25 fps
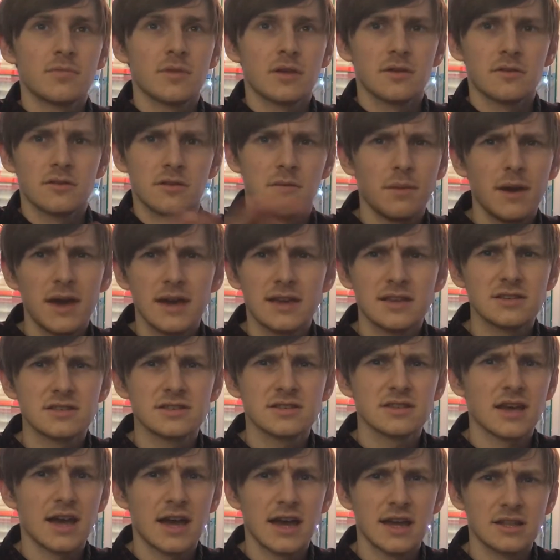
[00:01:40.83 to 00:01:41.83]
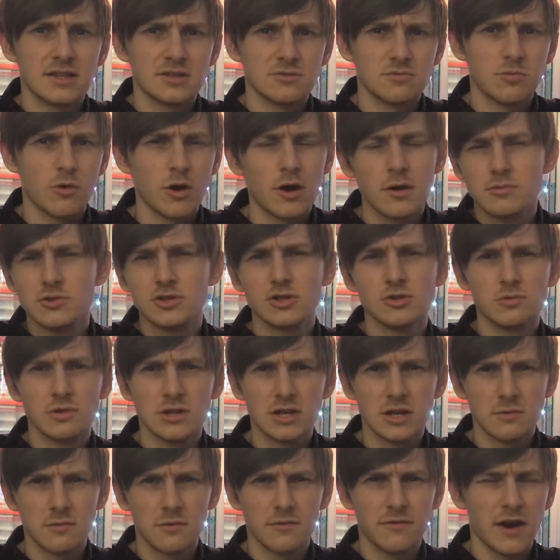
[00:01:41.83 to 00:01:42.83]
the base, and why would you want
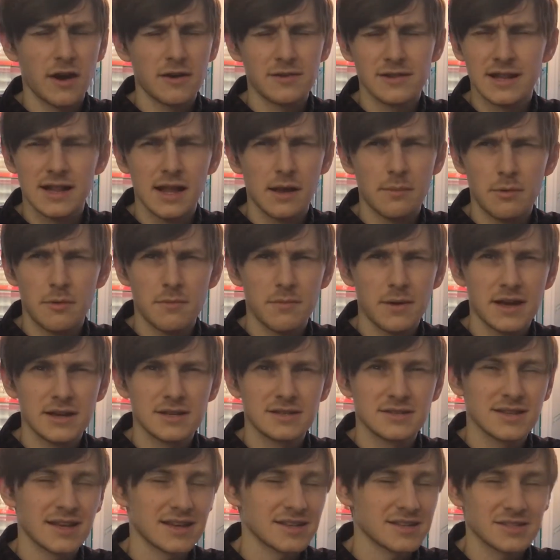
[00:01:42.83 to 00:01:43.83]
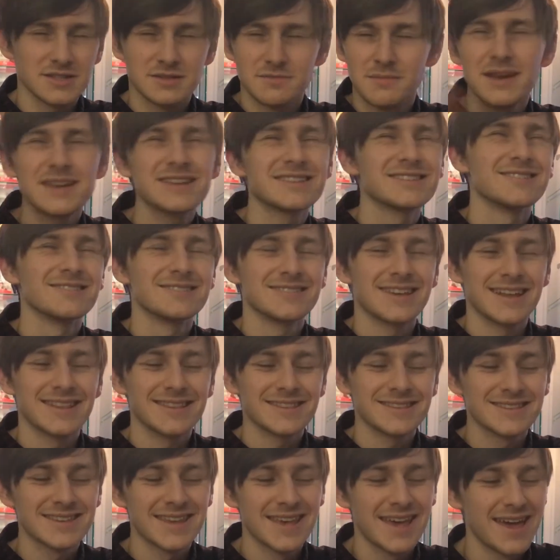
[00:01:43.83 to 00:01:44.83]
it without an elaborate base? That just makes no
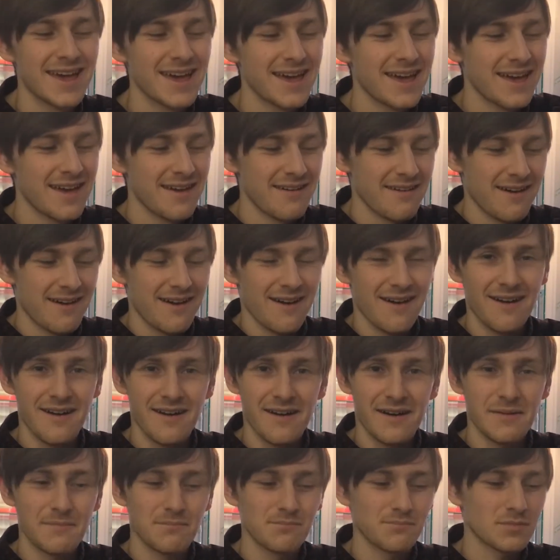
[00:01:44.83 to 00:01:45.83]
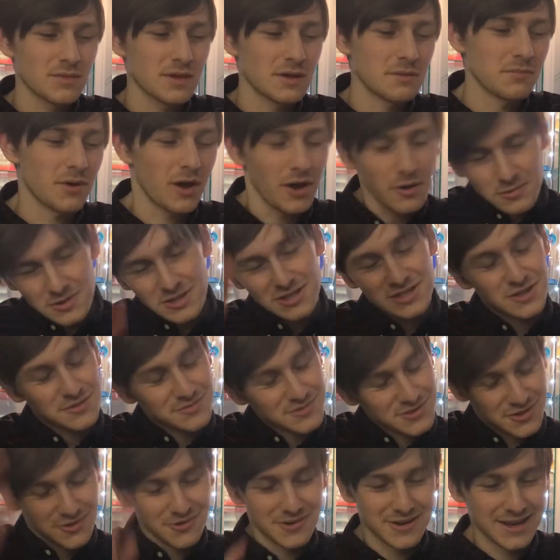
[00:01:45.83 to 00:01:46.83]
sense. But I want to stop
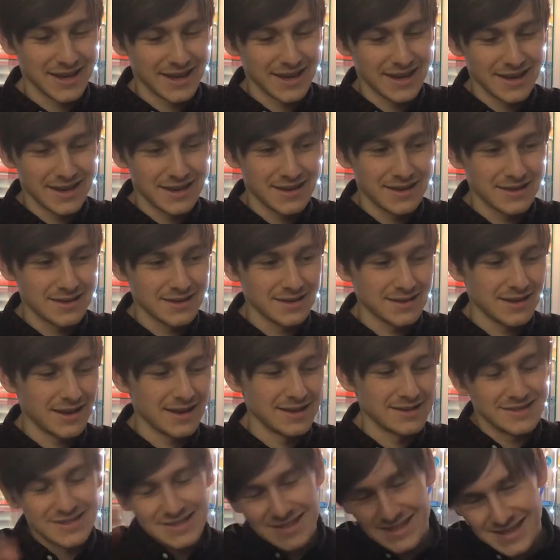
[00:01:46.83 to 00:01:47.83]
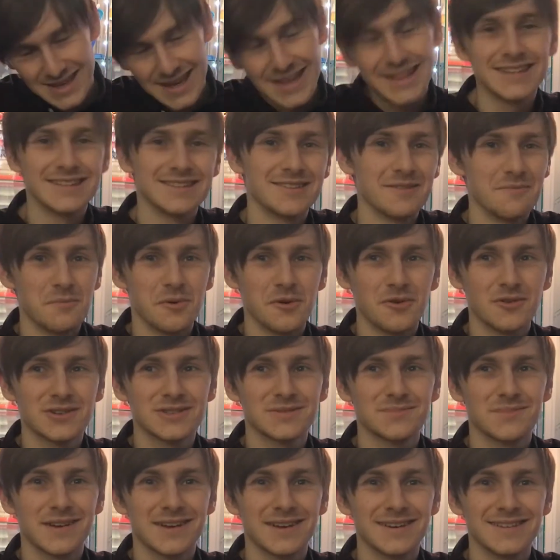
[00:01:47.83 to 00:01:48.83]
talking and just get this
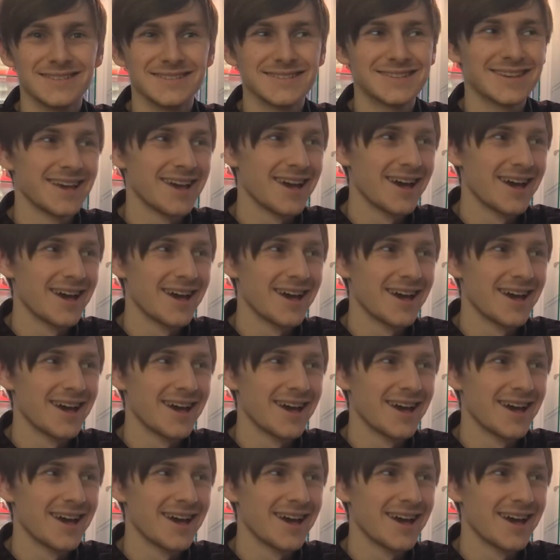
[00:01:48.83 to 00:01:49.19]
unboxed, because